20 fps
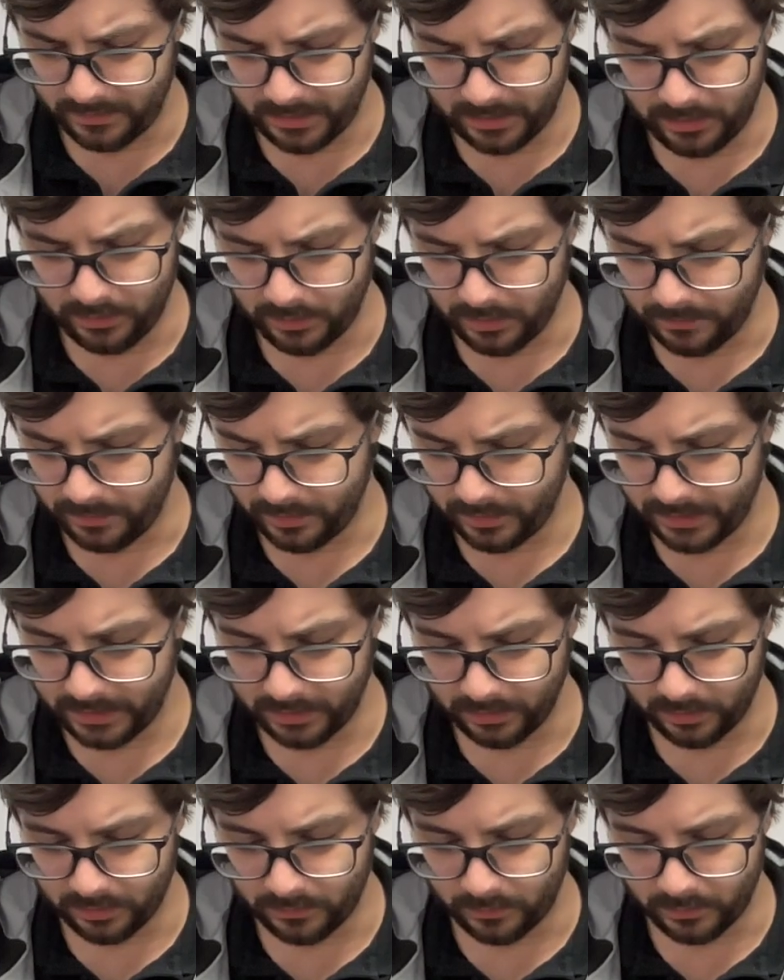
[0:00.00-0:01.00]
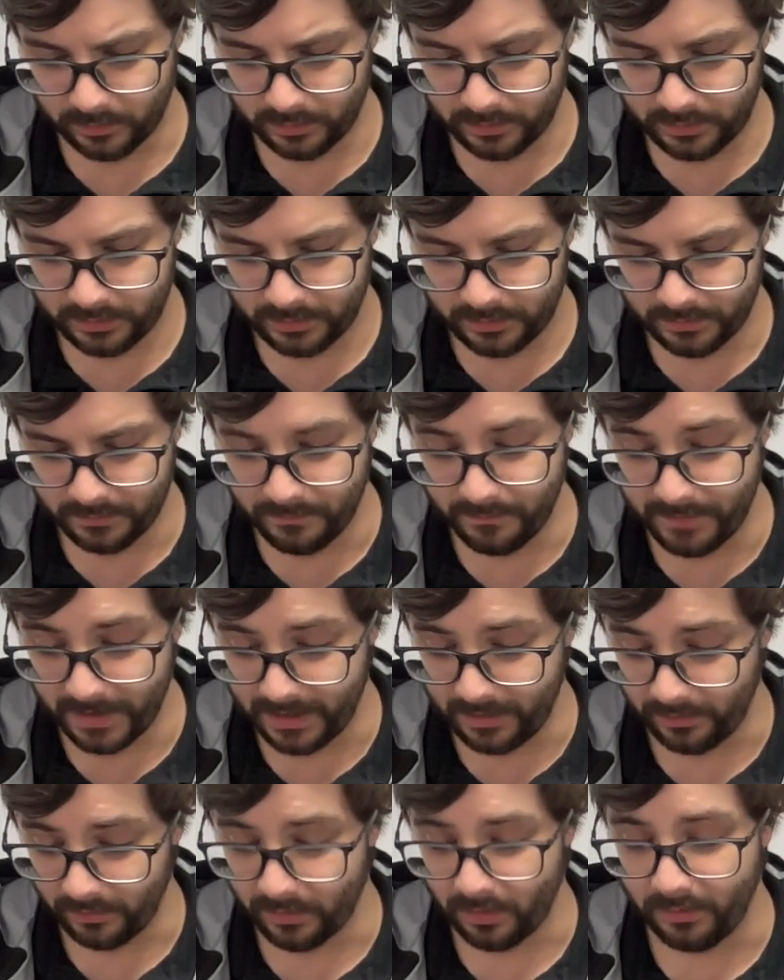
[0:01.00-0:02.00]
you think you could put in a good word?
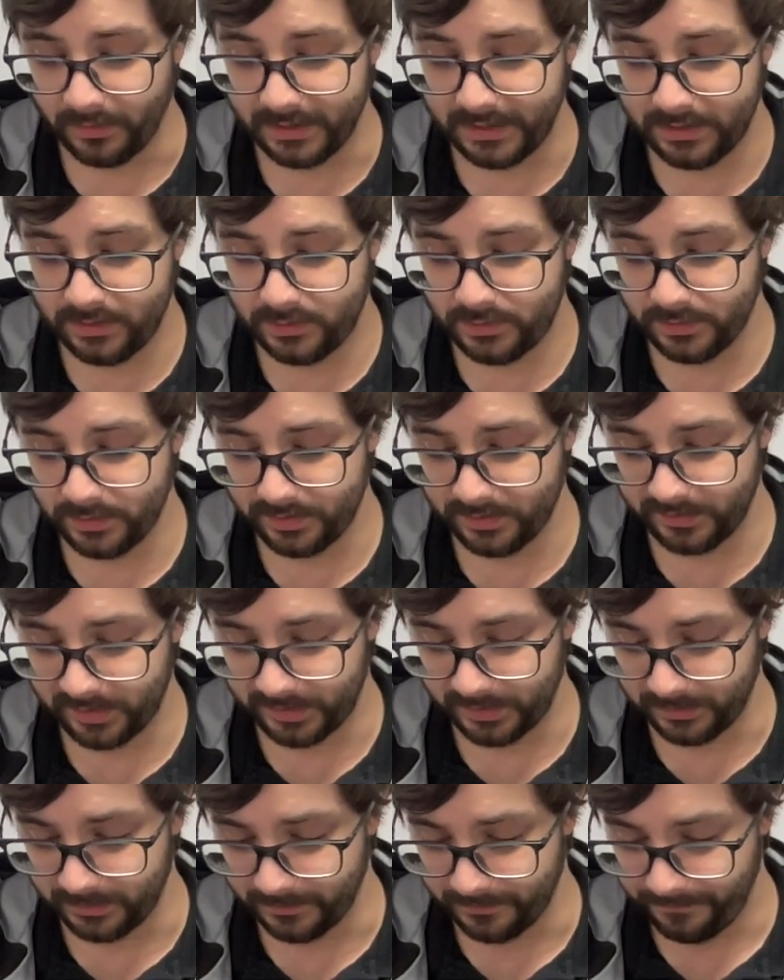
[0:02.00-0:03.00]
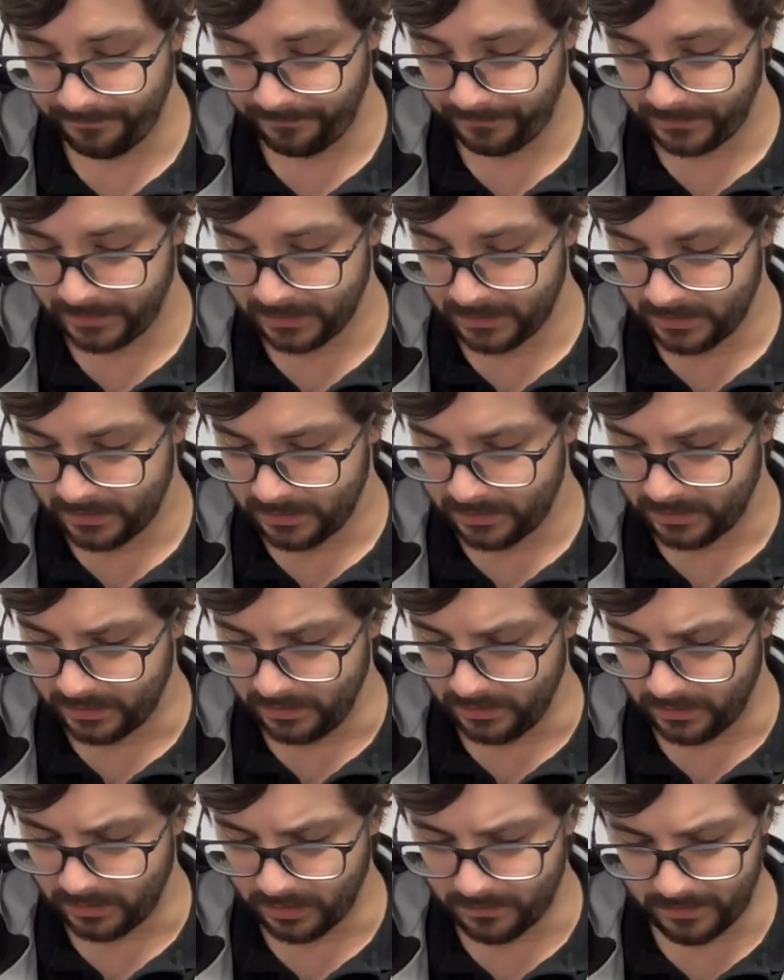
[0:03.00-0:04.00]
Better. I'll introduce you. Can
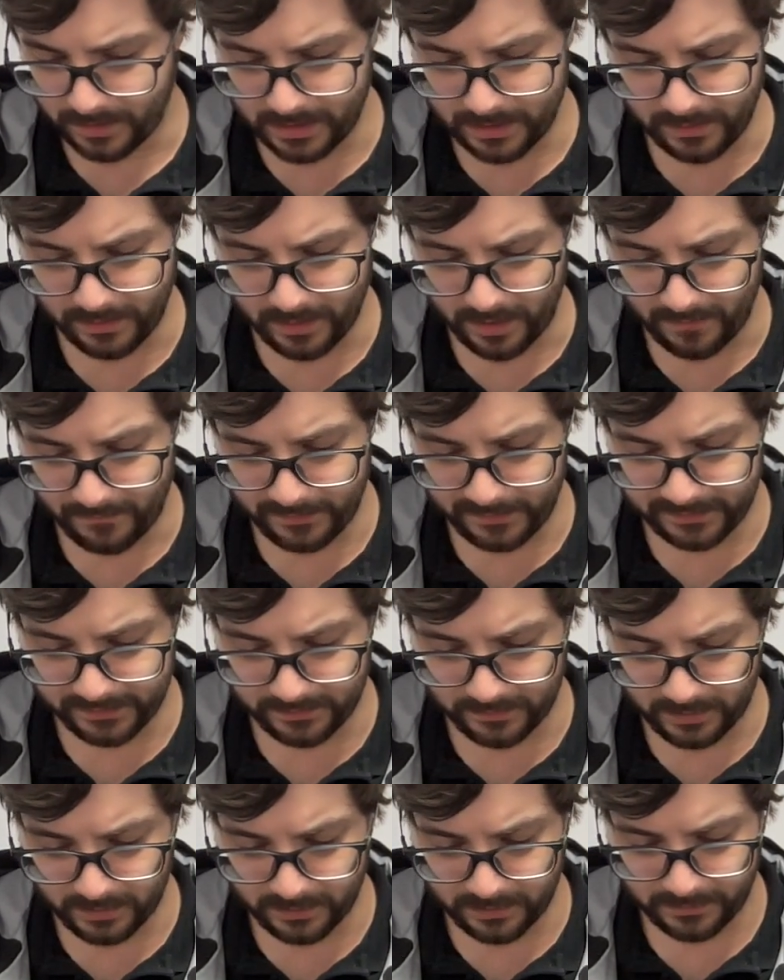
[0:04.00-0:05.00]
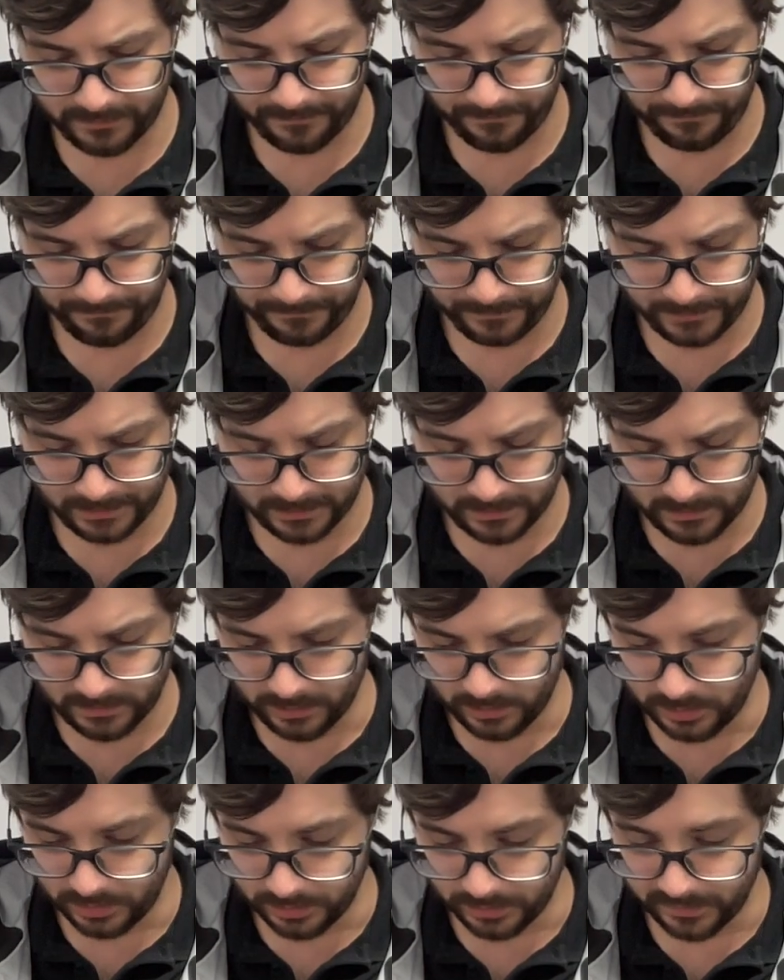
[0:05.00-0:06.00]
you come by the office tomorrow?
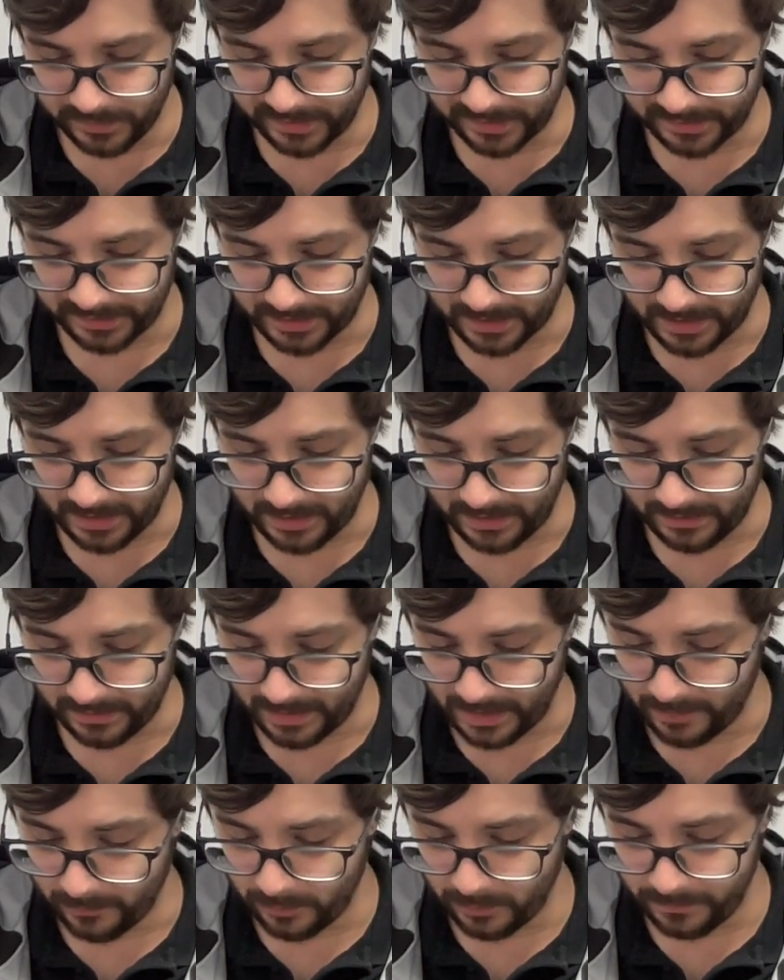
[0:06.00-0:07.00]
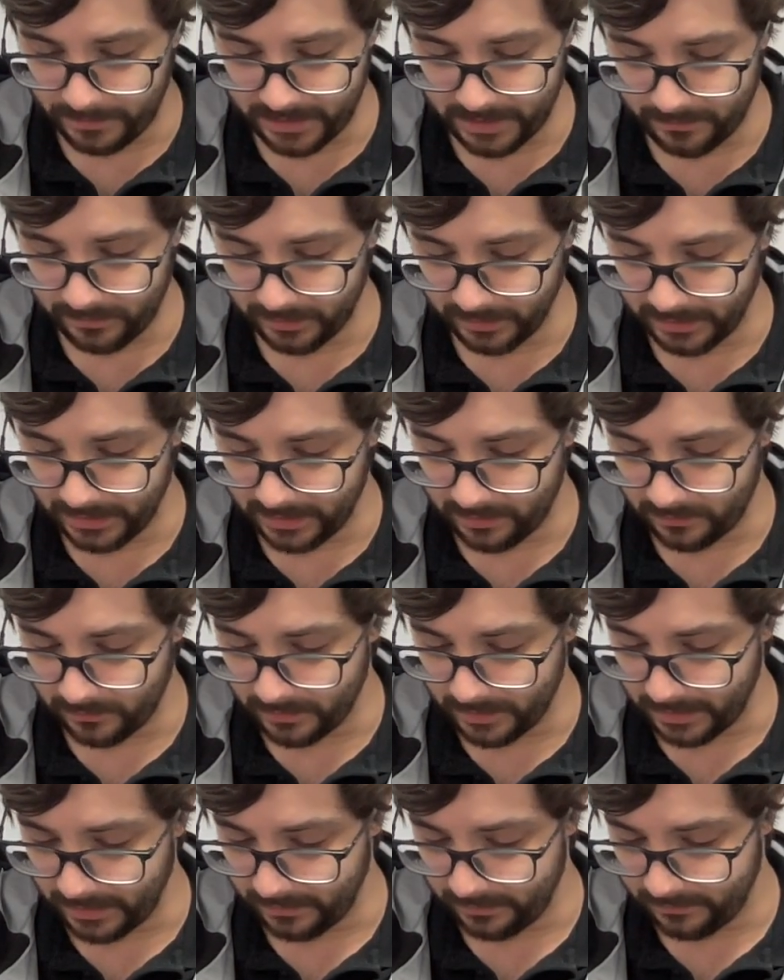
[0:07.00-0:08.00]
Jude sighed. I won't be able to get
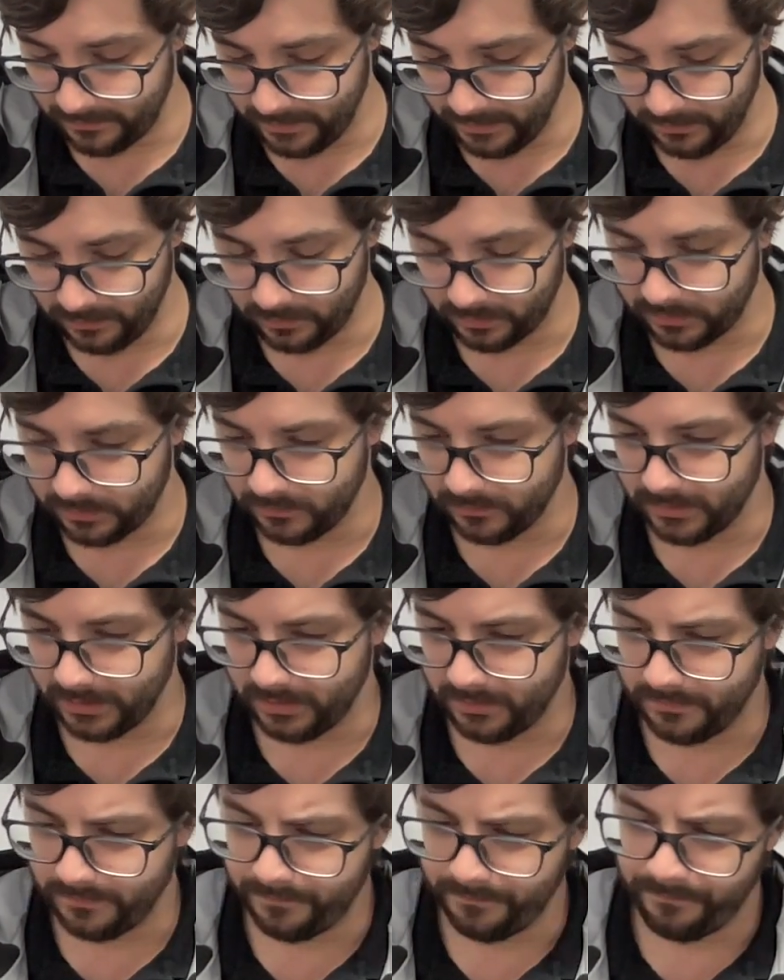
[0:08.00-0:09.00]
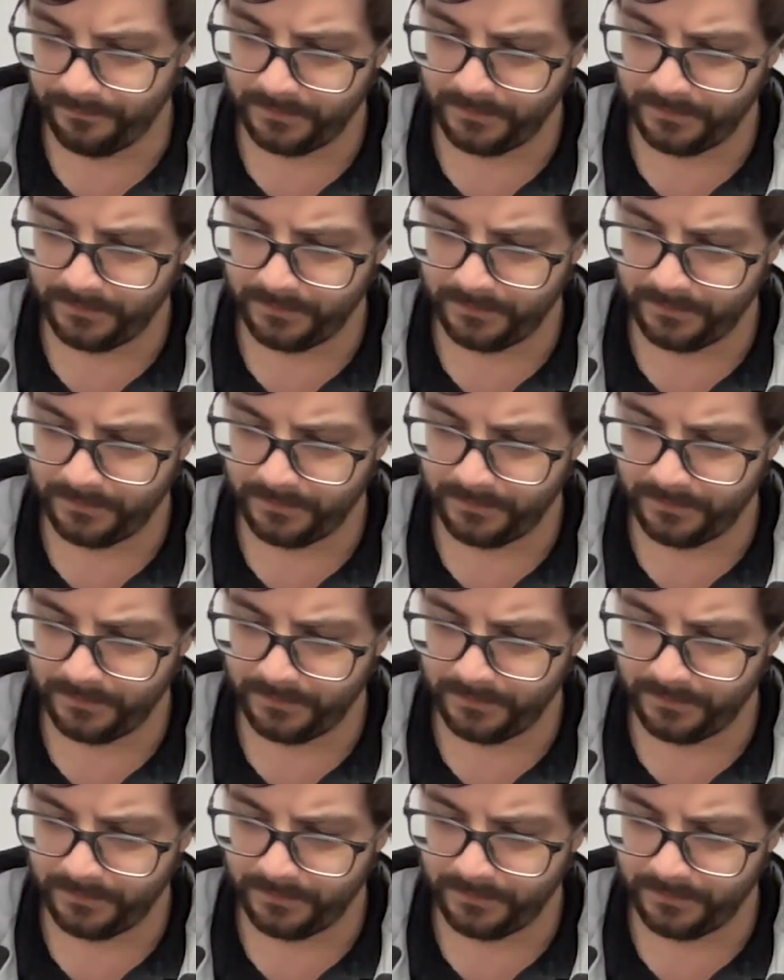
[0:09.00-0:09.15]
away. He looked at Willem.